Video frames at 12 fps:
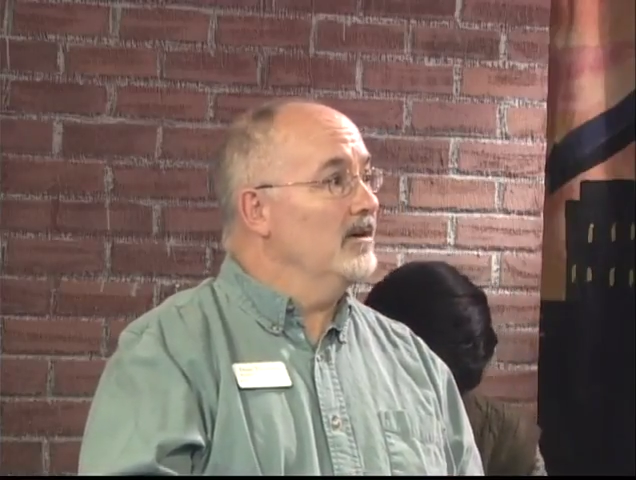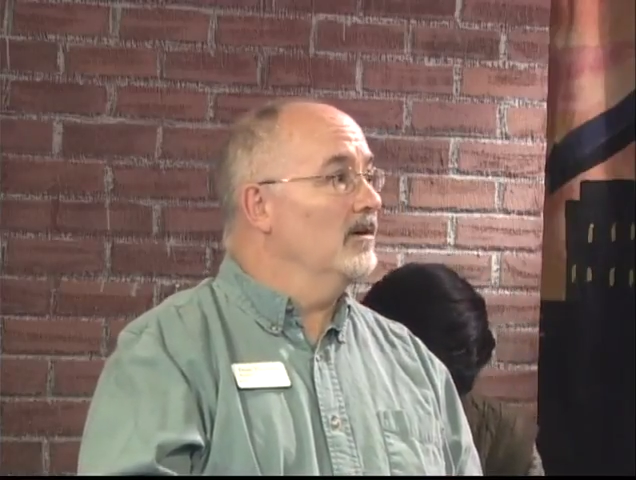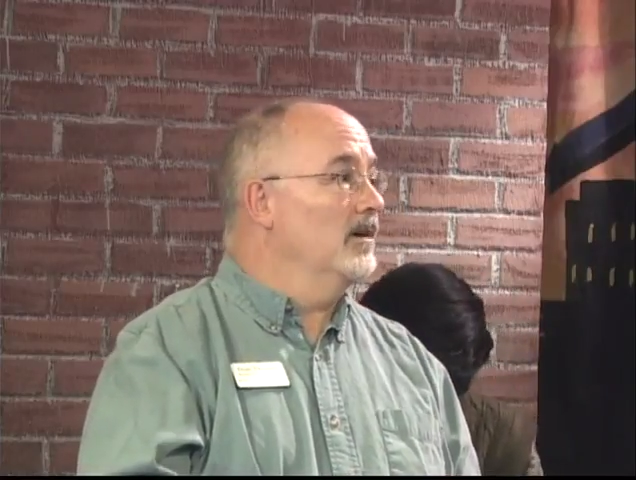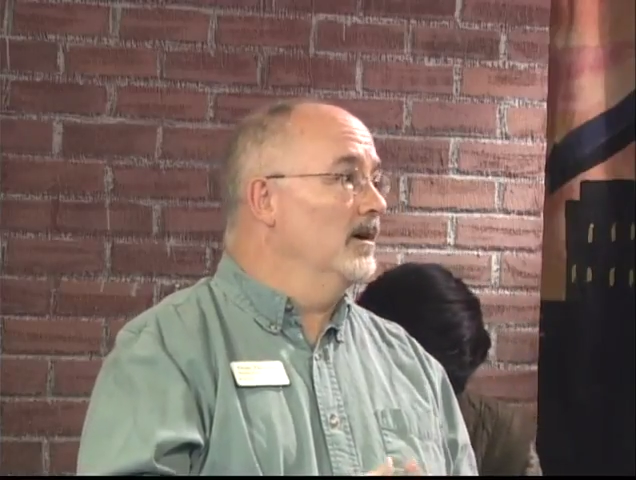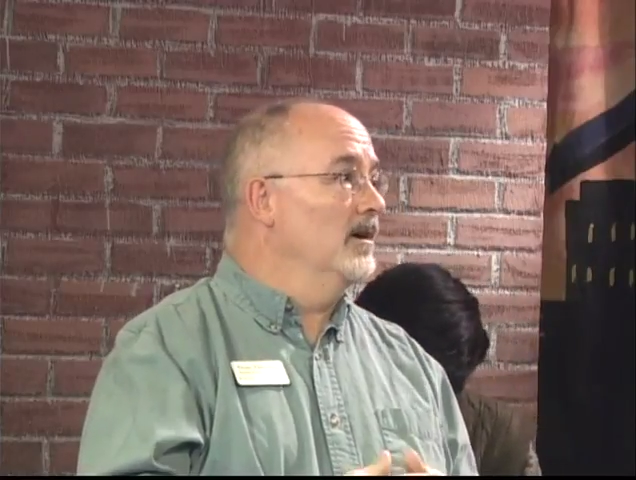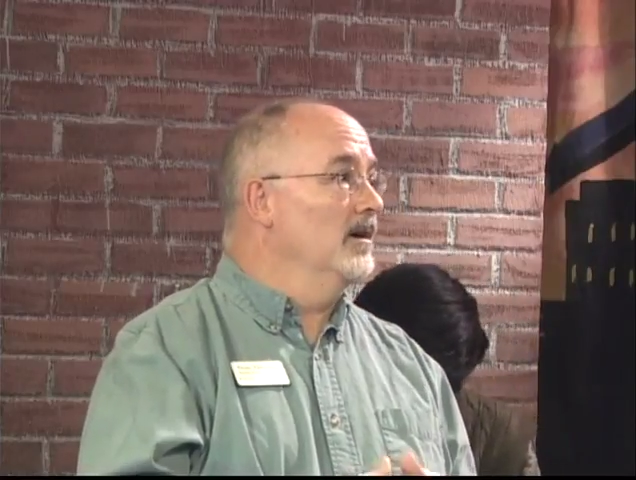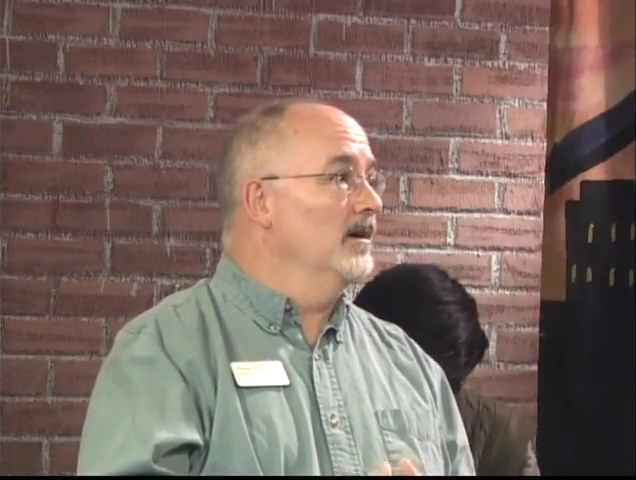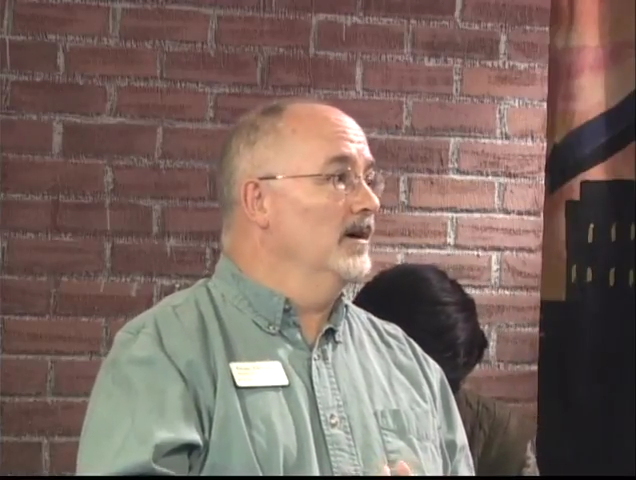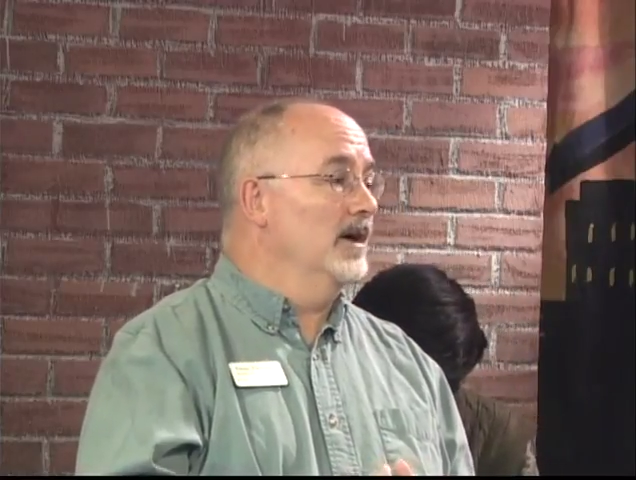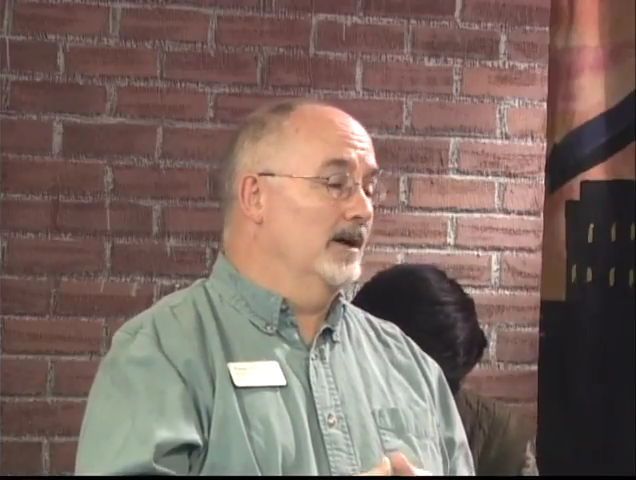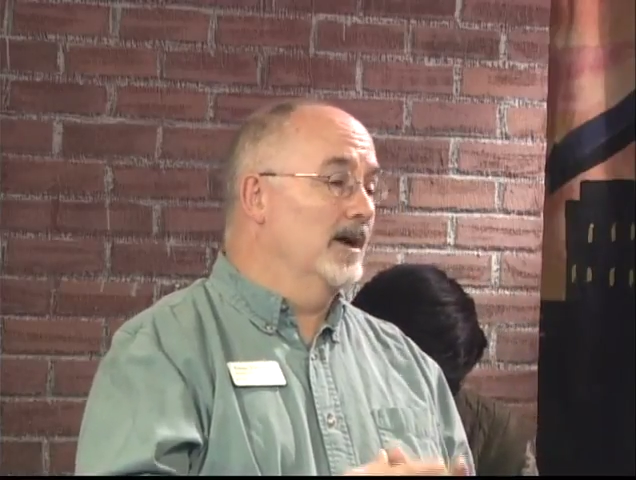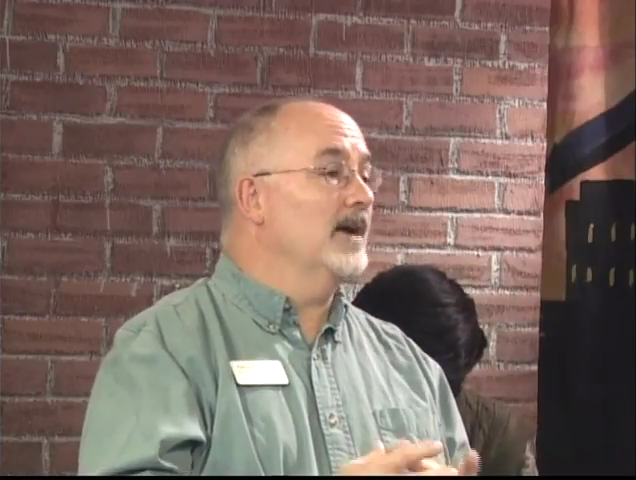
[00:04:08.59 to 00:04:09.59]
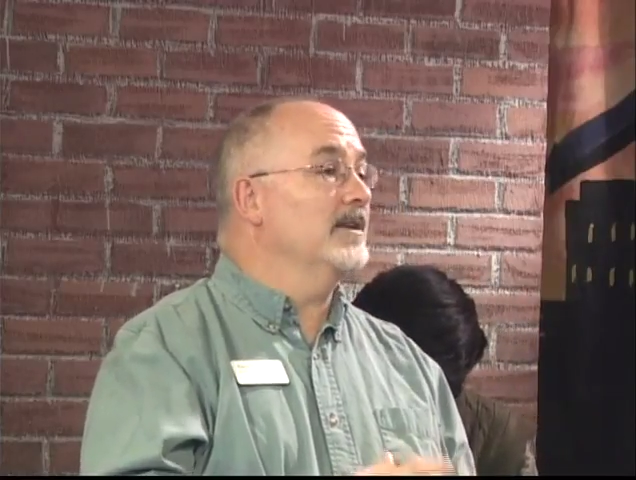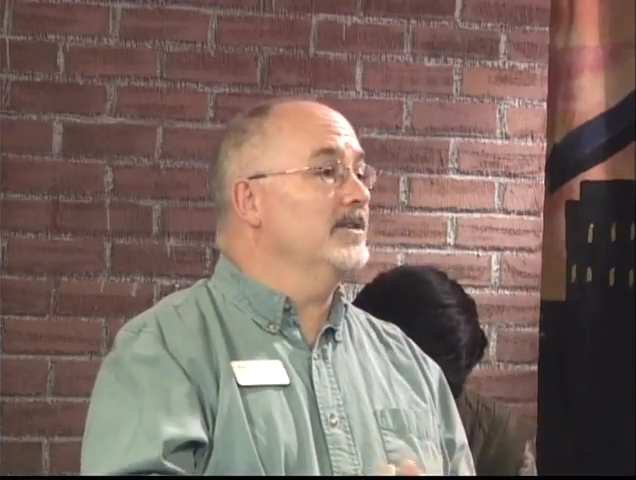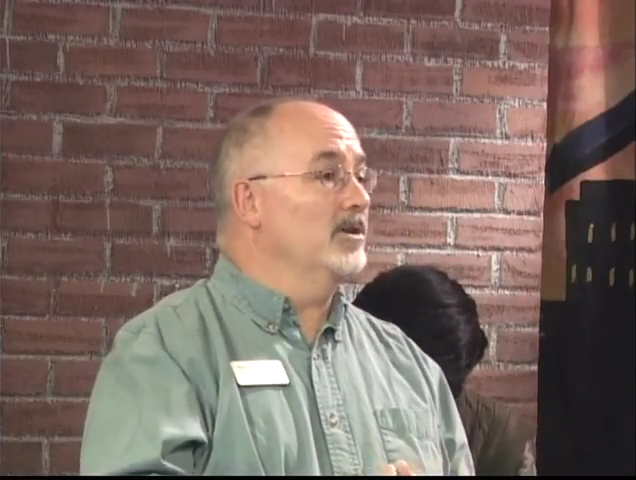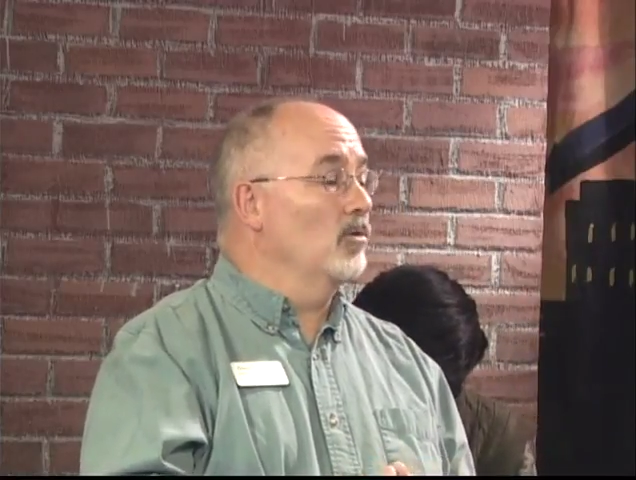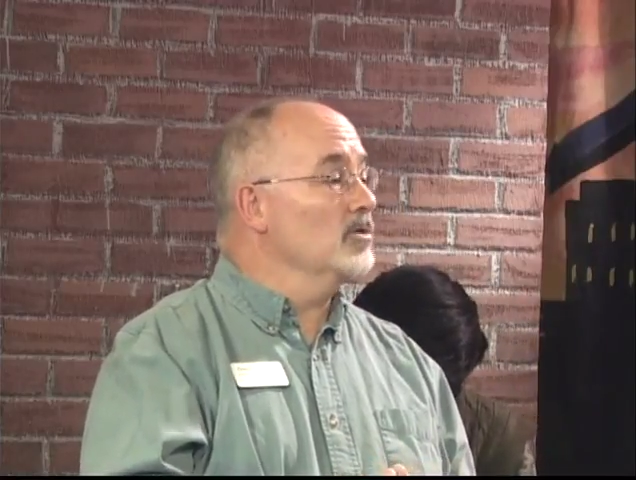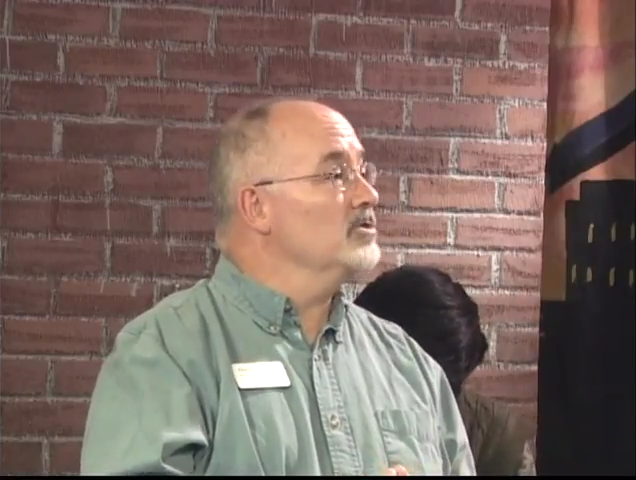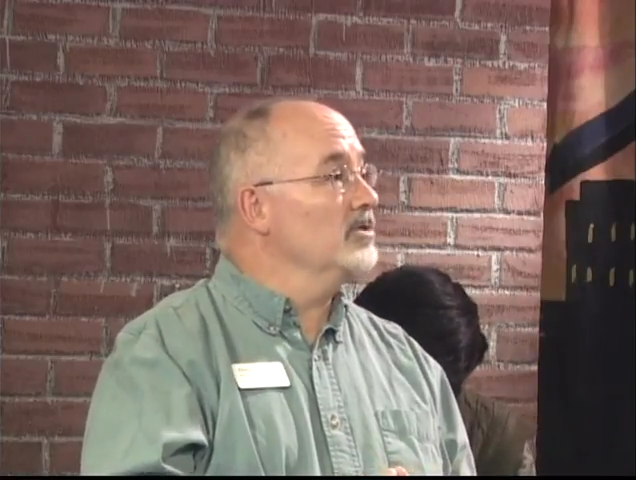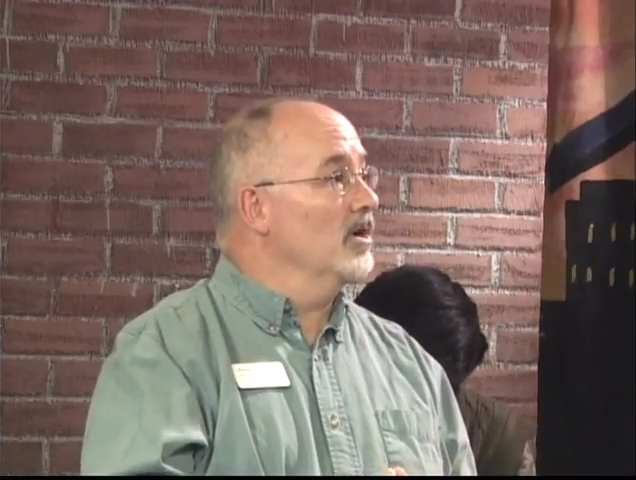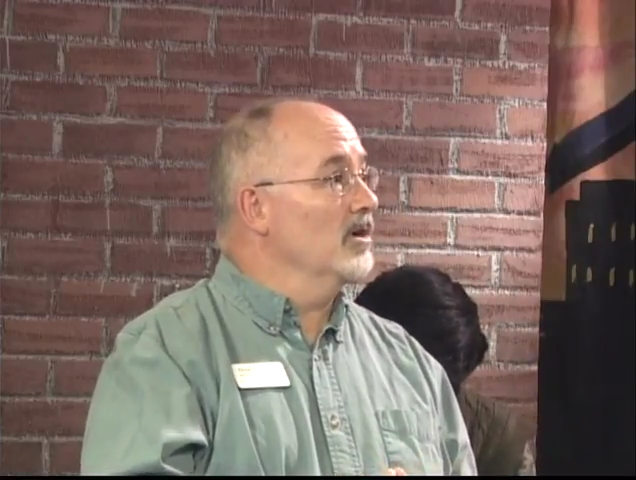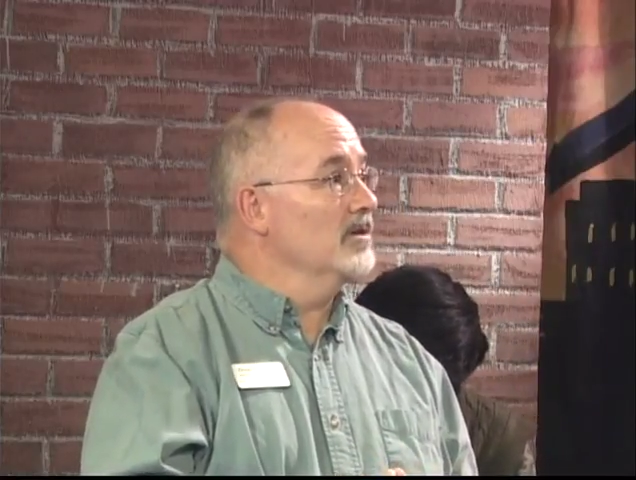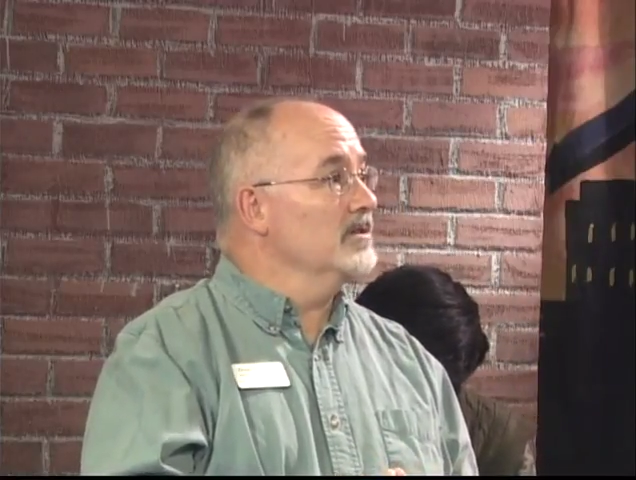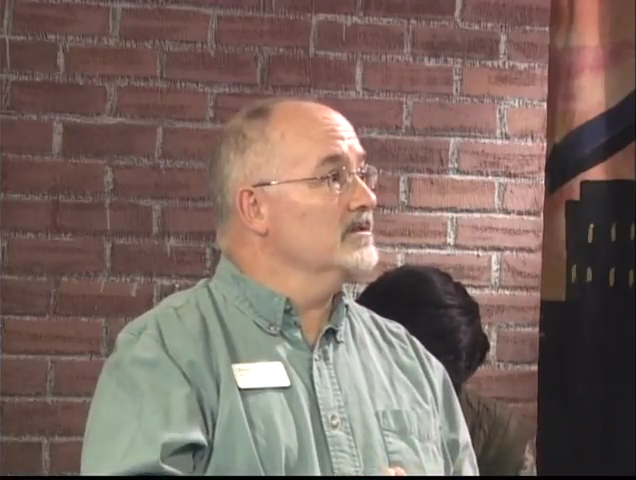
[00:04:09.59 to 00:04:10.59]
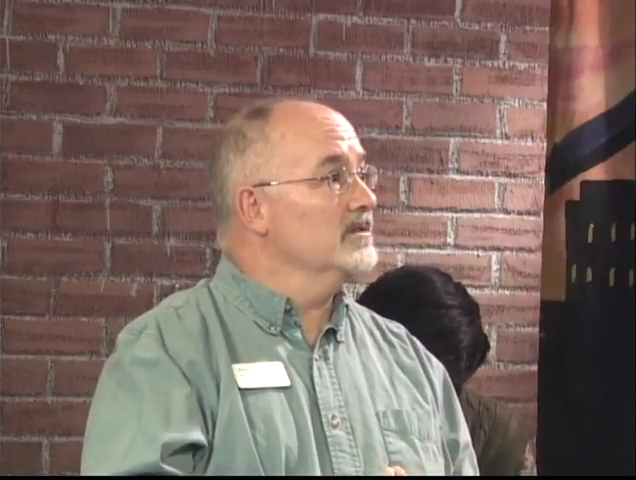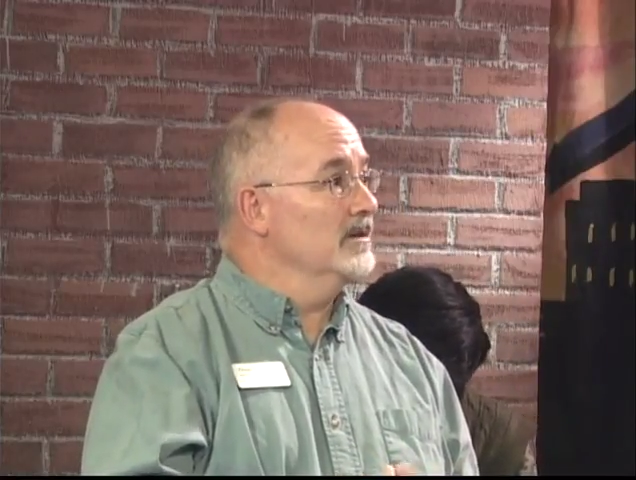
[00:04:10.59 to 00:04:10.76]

uh, uh, out at the Orchard Gardens